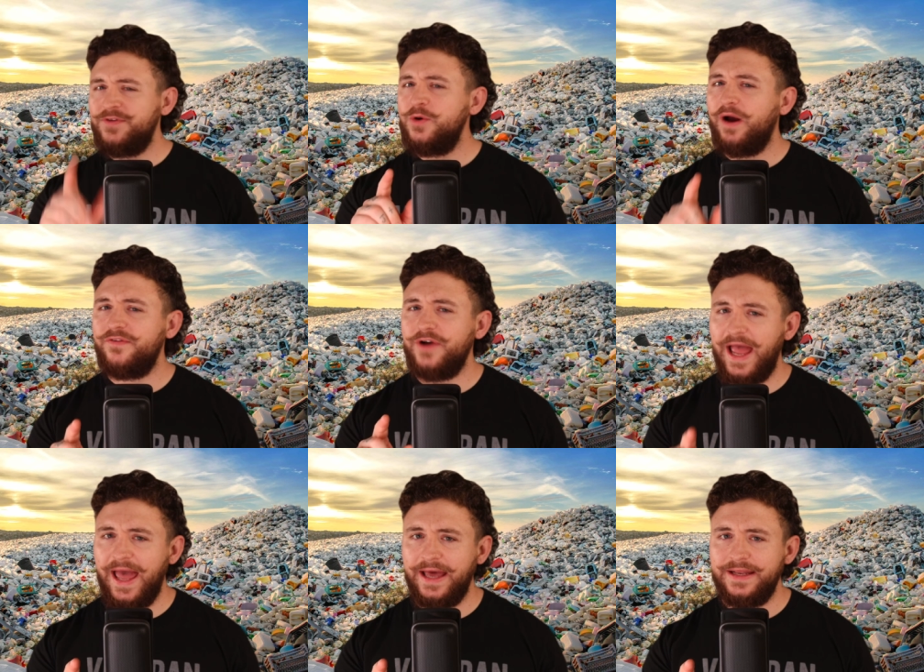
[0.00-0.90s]
Have you ever
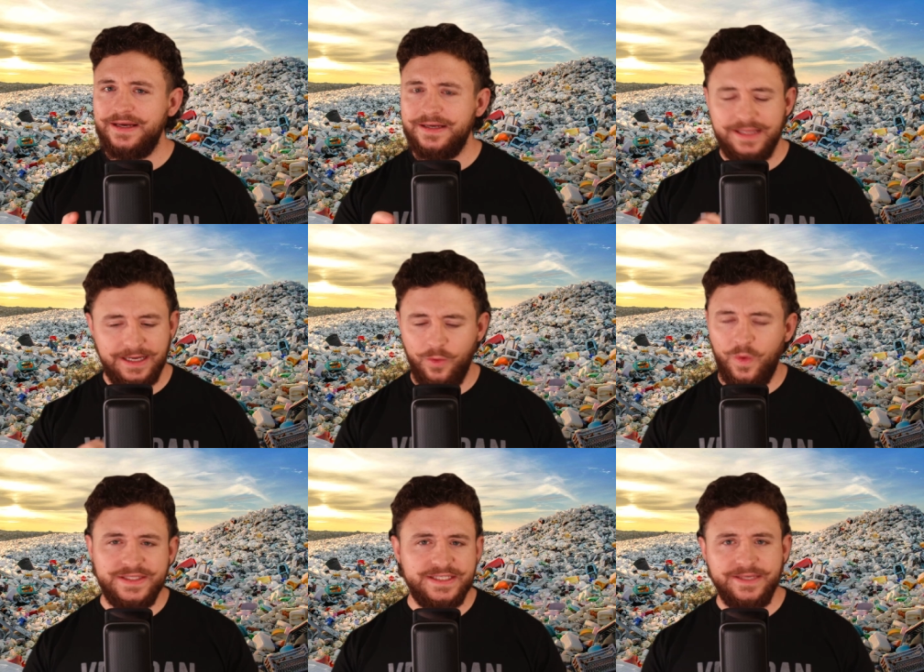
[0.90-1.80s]
had like
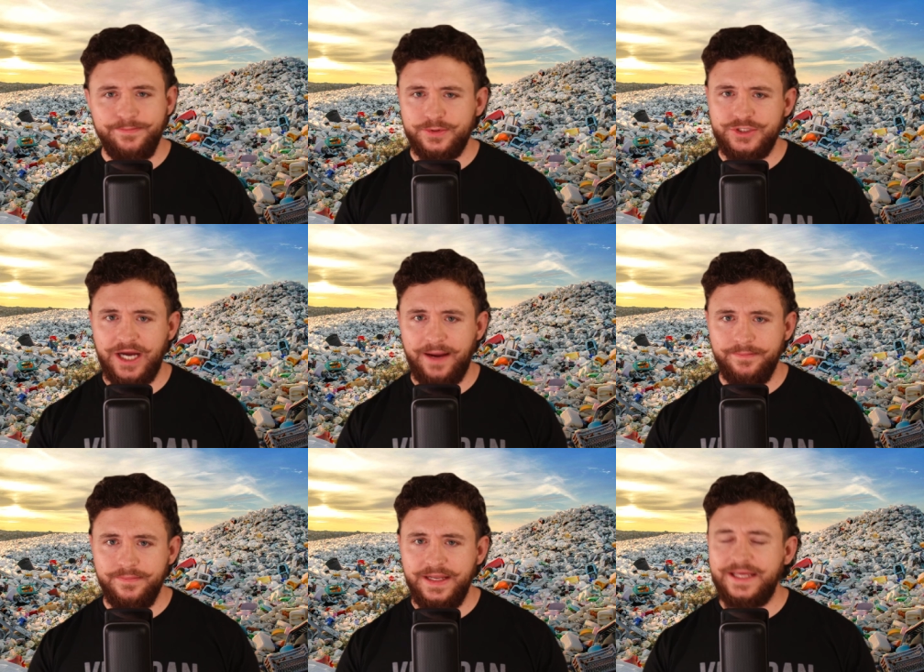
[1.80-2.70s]
one simple job
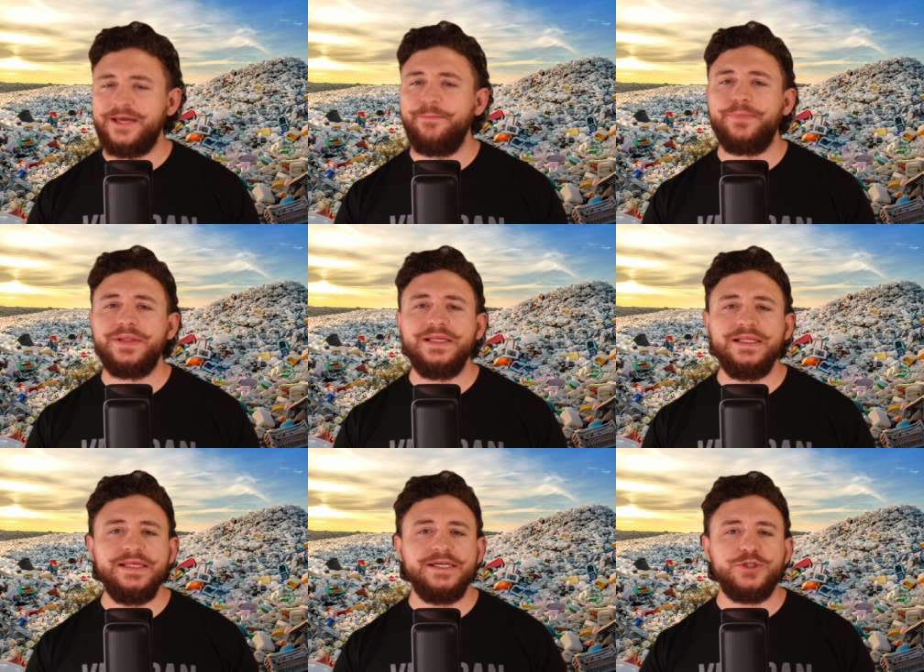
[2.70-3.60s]
and it
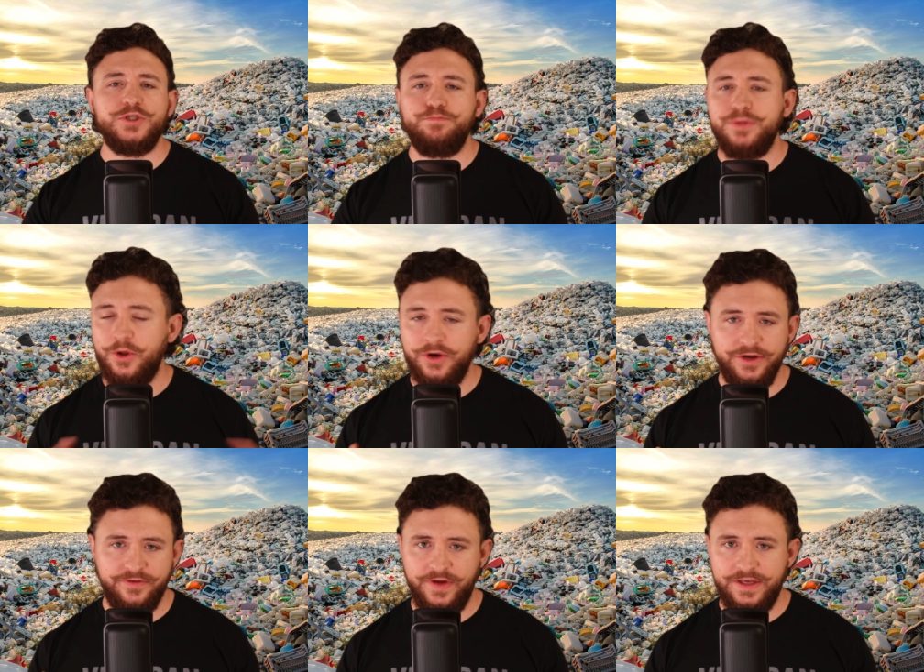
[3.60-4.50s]
completely exploded
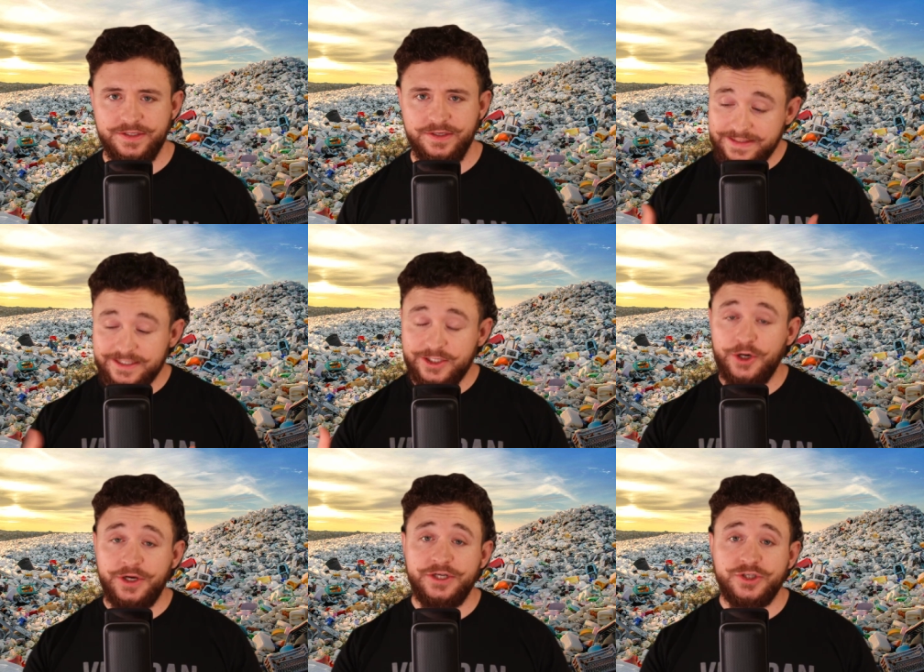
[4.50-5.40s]
in your face? That's
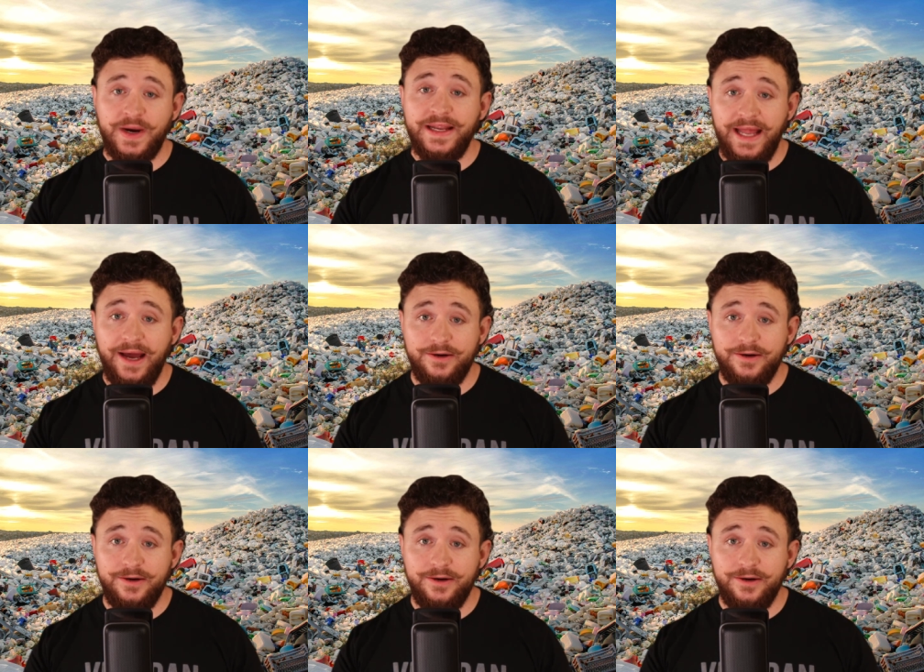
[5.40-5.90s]
Turkish right now.